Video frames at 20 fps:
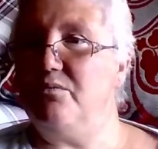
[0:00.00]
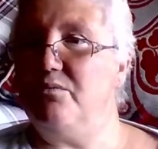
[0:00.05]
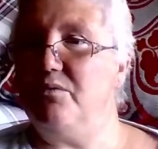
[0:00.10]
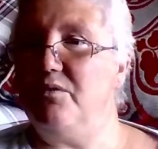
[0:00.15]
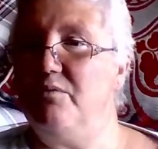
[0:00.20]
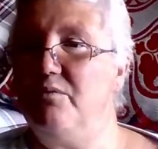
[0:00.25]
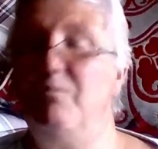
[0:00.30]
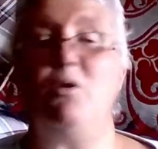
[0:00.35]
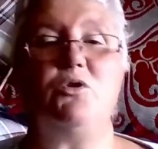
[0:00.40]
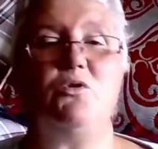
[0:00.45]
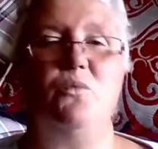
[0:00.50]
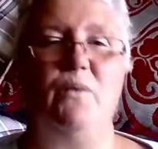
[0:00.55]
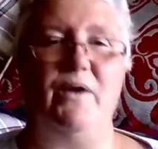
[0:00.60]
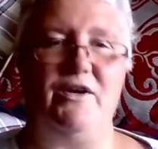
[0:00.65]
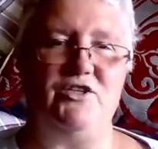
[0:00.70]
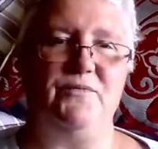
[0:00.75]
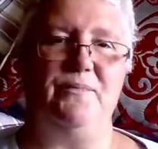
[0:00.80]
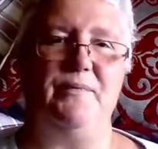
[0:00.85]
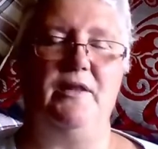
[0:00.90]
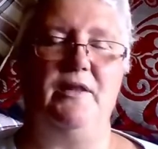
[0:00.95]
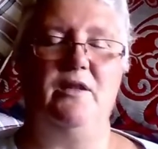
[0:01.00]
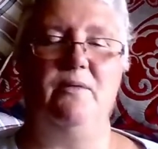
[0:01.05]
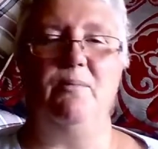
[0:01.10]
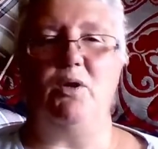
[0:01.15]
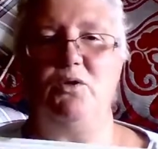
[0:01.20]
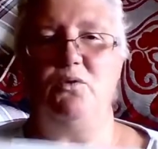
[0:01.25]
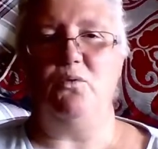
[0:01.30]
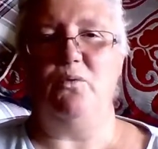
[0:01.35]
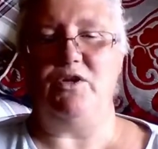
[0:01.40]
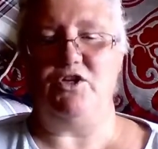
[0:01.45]
The
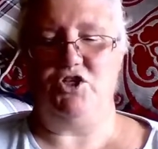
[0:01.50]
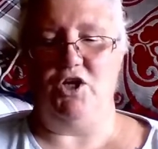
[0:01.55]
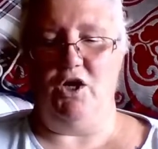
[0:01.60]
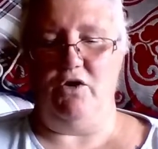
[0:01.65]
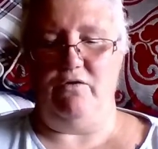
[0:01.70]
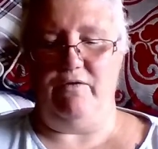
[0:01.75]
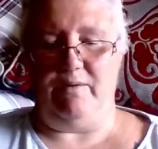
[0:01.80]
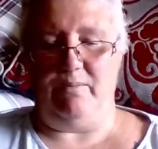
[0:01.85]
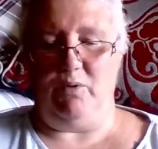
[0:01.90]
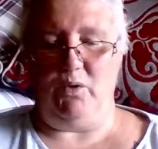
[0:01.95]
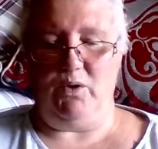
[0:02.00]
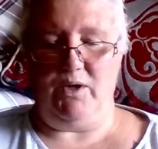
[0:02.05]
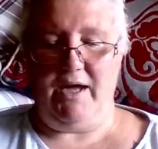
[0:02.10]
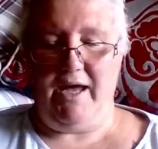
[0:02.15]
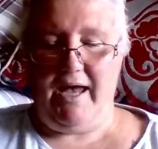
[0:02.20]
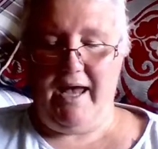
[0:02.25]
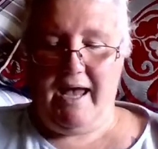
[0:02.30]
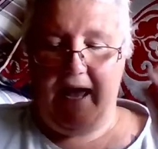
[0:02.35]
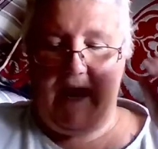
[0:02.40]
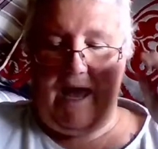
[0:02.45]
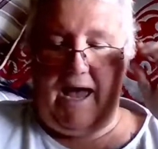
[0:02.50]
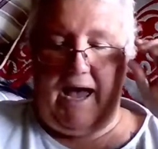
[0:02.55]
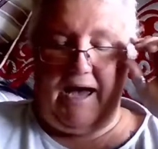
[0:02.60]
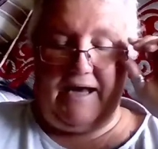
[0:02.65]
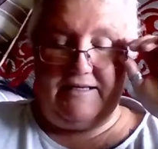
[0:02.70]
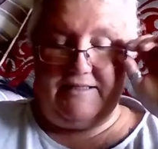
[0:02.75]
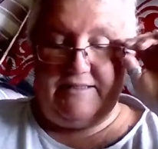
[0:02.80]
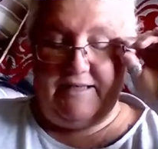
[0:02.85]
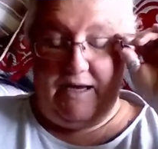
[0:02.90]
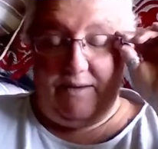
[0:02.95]
Modern Witch colouring book,
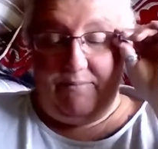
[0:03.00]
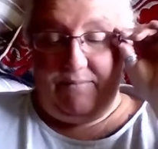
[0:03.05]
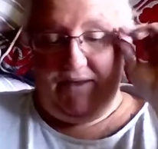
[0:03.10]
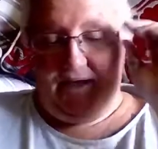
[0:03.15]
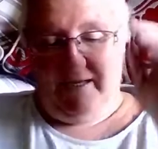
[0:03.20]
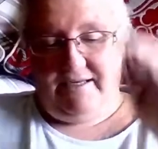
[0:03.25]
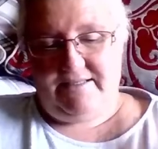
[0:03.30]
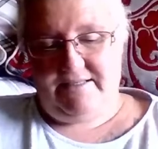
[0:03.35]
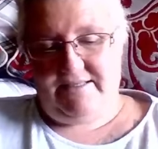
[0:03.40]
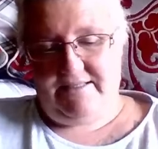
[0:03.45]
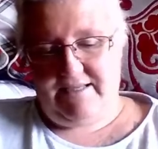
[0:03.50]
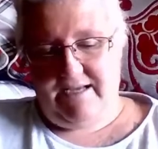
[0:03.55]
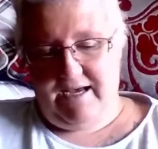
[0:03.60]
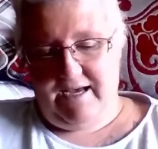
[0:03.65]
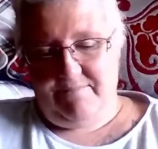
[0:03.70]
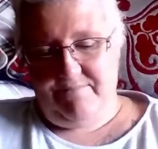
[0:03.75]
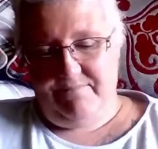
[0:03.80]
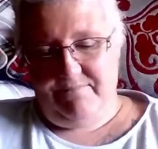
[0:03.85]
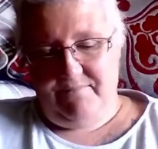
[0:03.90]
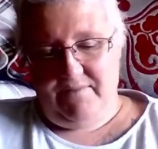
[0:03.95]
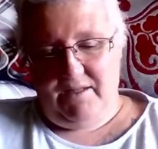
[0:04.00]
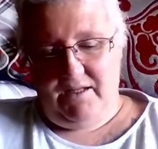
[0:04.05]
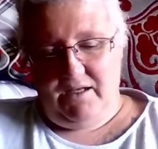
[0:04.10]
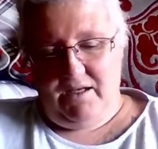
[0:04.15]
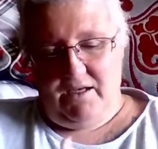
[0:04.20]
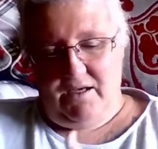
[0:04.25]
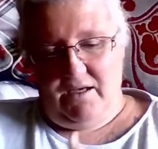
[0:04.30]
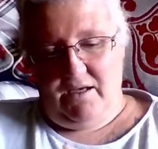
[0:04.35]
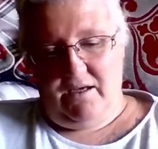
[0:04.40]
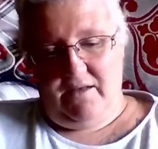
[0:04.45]
and it's
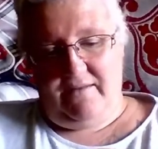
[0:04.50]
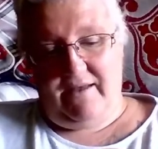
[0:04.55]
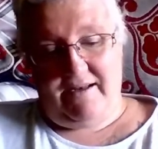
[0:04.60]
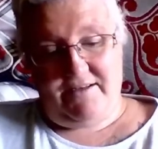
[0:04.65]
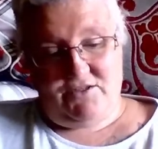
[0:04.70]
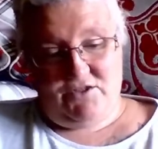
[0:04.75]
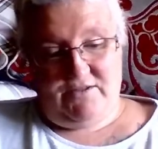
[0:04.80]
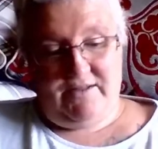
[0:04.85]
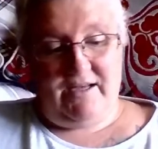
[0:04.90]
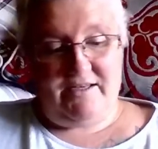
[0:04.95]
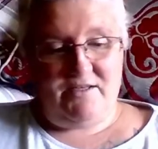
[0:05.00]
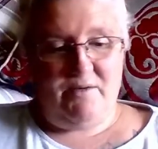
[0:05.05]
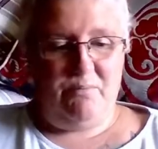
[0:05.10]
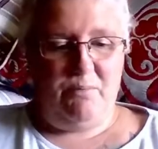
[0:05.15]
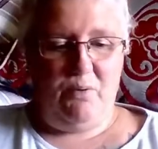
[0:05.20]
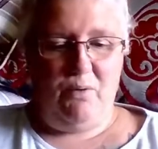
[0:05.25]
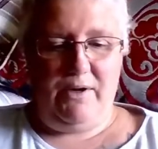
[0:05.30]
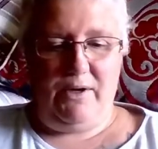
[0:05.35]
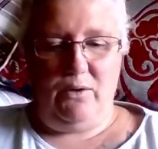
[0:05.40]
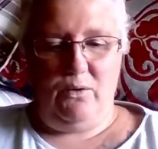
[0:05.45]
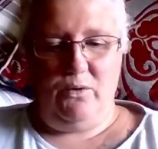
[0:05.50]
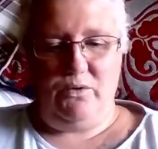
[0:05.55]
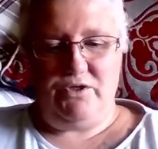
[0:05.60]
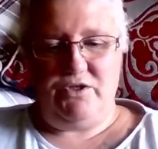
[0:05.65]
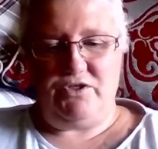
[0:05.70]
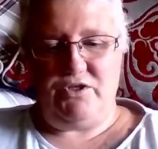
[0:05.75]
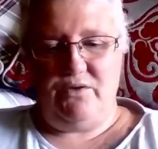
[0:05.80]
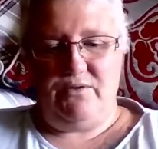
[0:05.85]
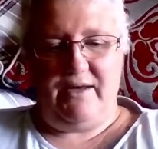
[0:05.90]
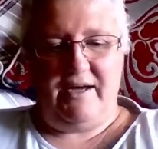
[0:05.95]
that's a pre-order,
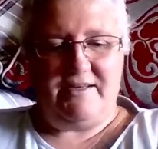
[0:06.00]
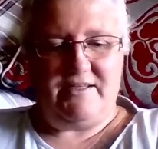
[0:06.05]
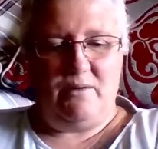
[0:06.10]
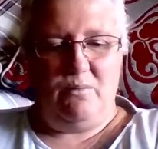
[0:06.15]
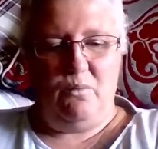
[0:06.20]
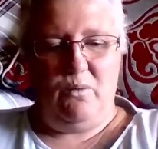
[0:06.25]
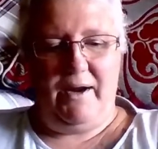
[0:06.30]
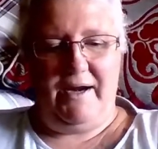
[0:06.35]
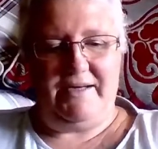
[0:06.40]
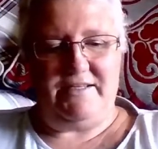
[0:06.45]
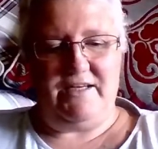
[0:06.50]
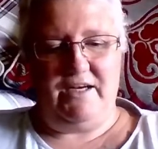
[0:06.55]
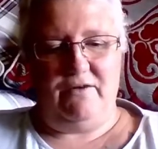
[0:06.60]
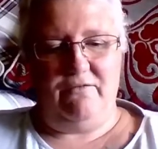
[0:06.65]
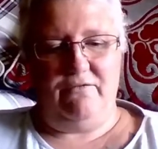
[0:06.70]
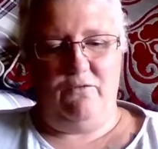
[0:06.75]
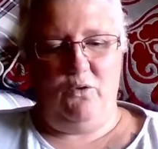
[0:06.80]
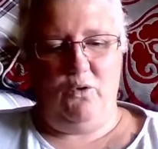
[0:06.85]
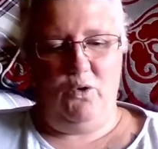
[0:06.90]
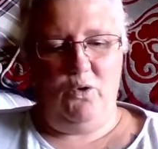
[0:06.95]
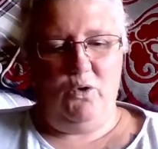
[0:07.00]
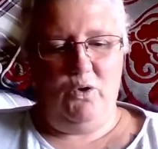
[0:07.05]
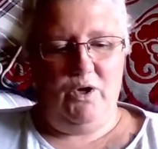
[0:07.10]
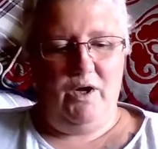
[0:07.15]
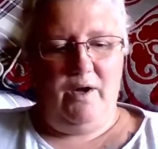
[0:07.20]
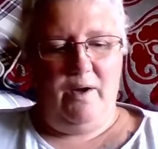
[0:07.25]
so that I'm waiting for.